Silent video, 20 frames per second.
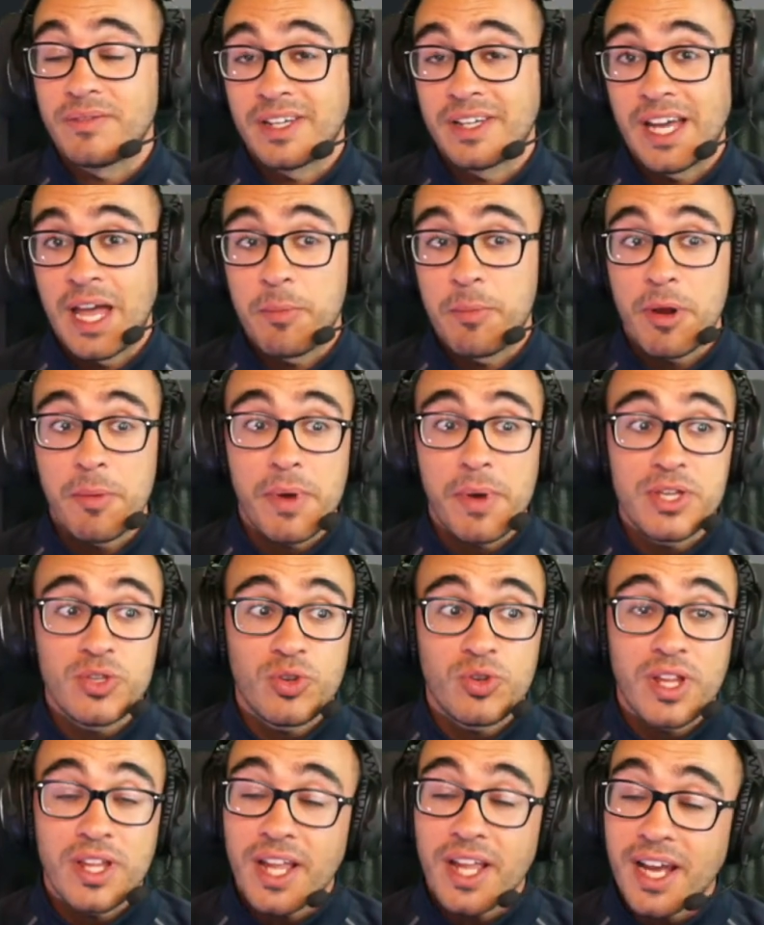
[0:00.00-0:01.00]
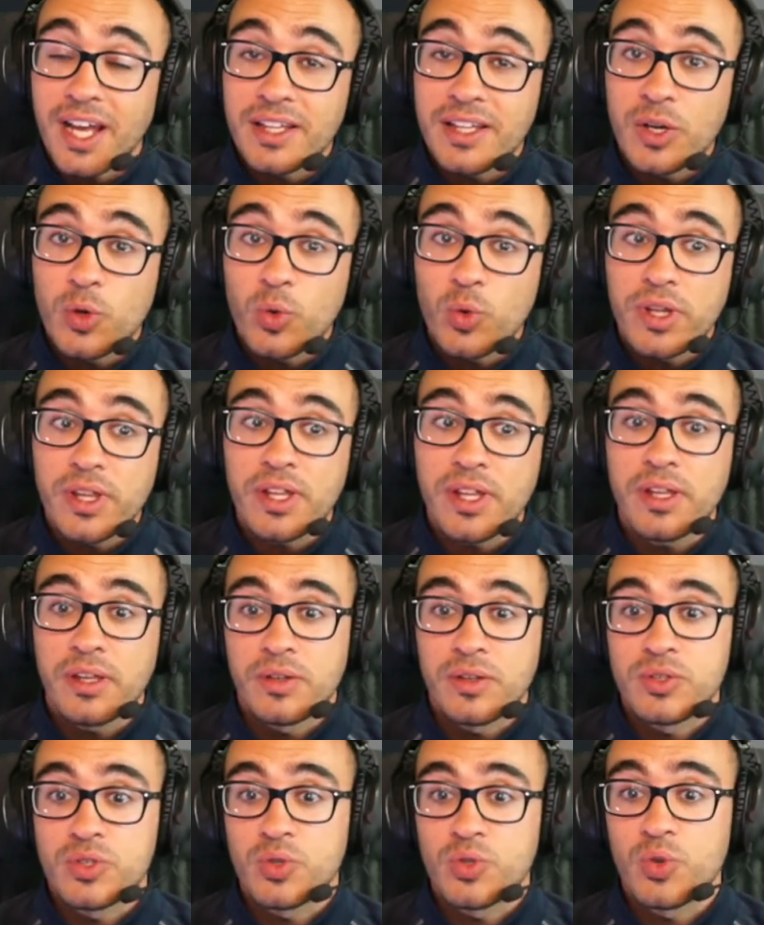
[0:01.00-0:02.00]
hypervisor that I had already.
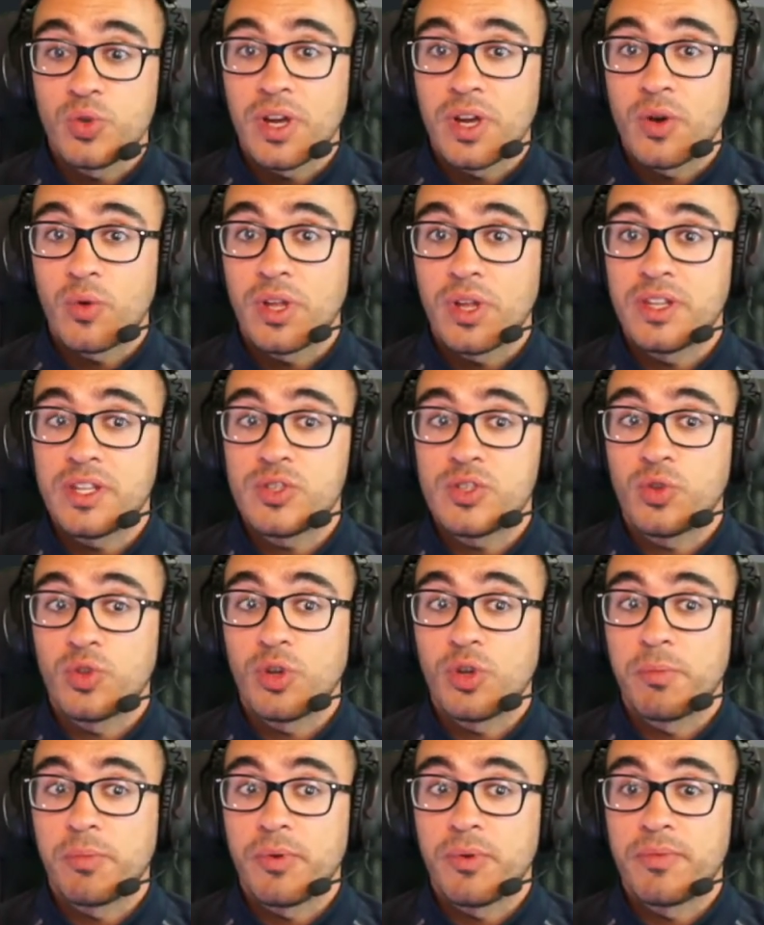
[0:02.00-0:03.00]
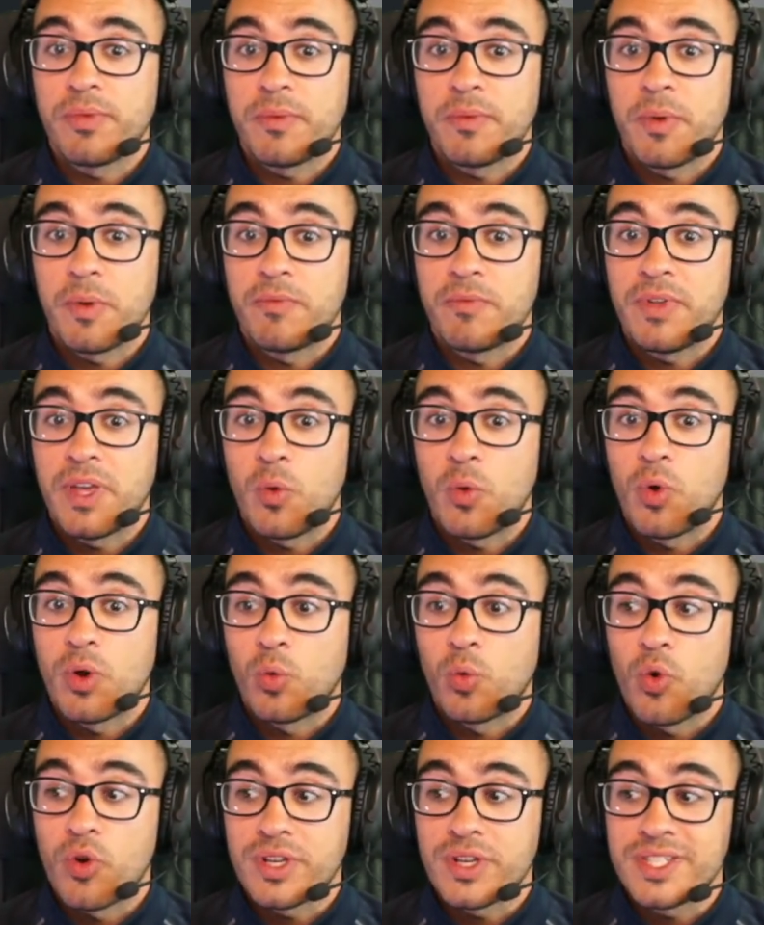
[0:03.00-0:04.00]
So you can run this on top of even VMware
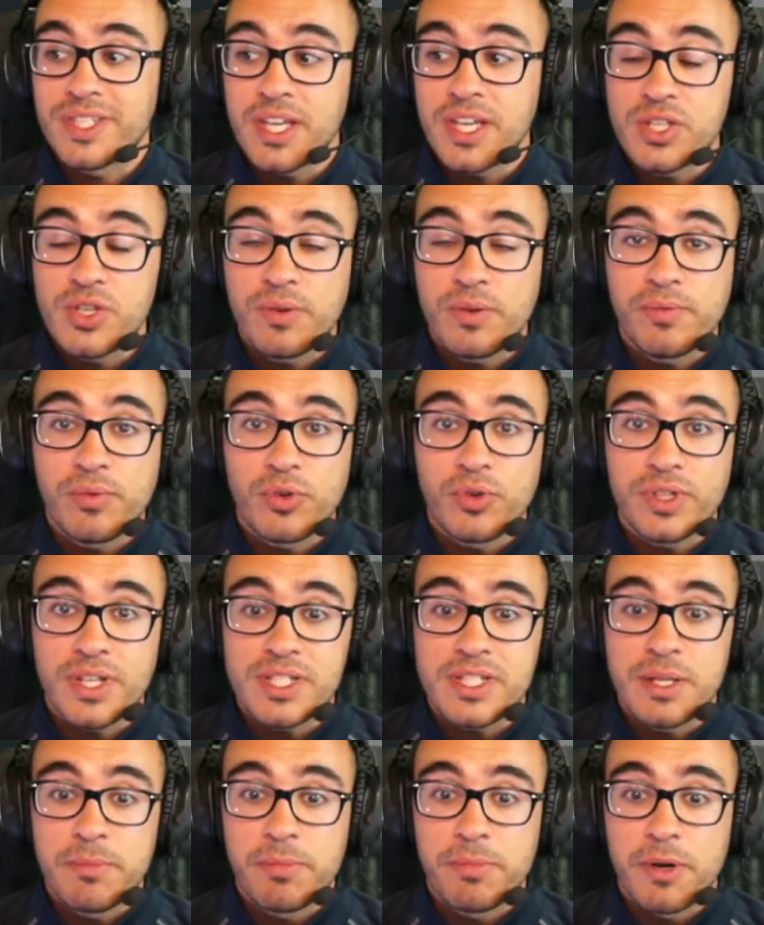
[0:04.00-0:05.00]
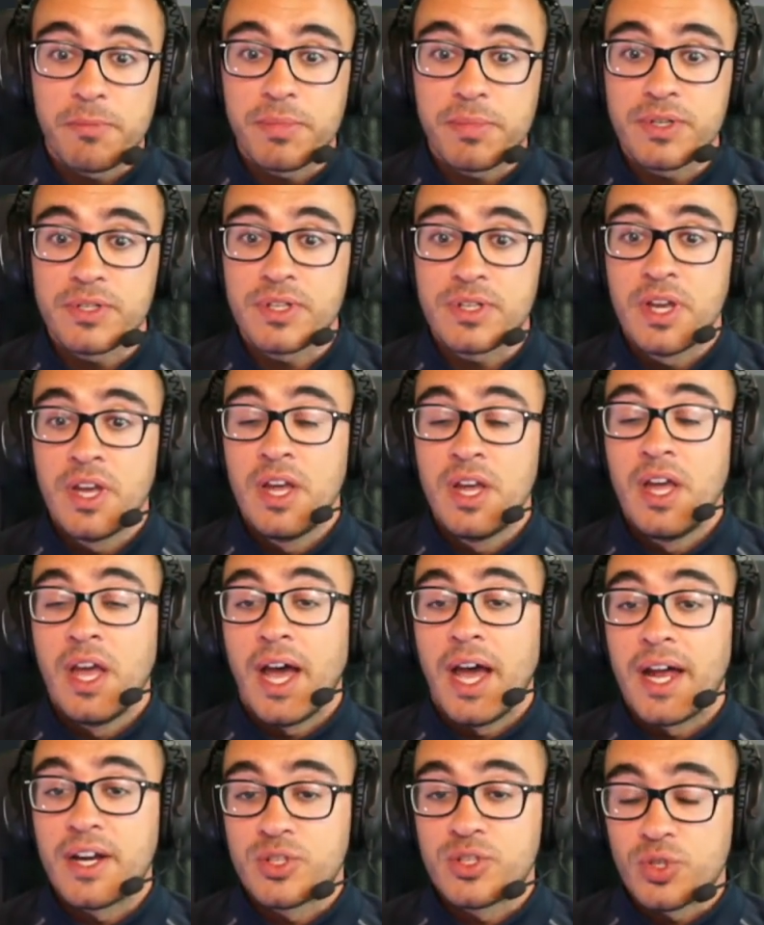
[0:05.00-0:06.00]
Workstation for testing purpose
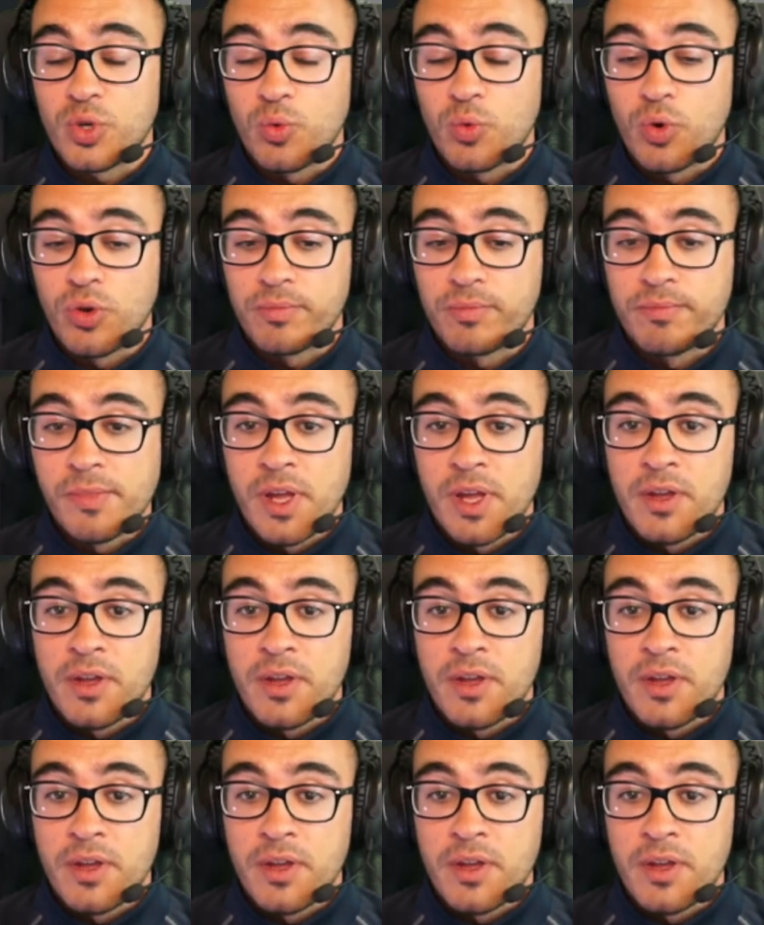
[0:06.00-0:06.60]
and so on.